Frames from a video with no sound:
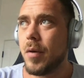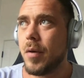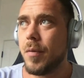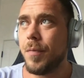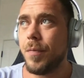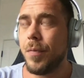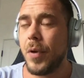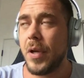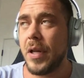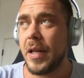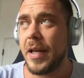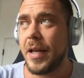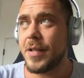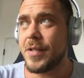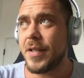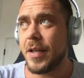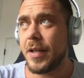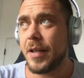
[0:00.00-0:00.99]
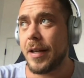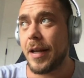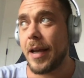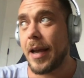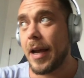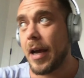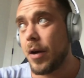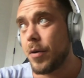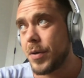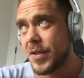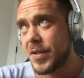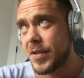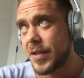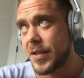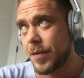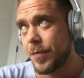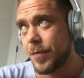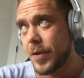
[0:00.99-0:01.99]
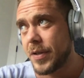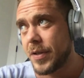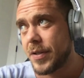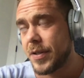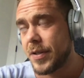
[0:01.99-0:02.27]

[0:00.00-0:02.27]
freelancing now is different.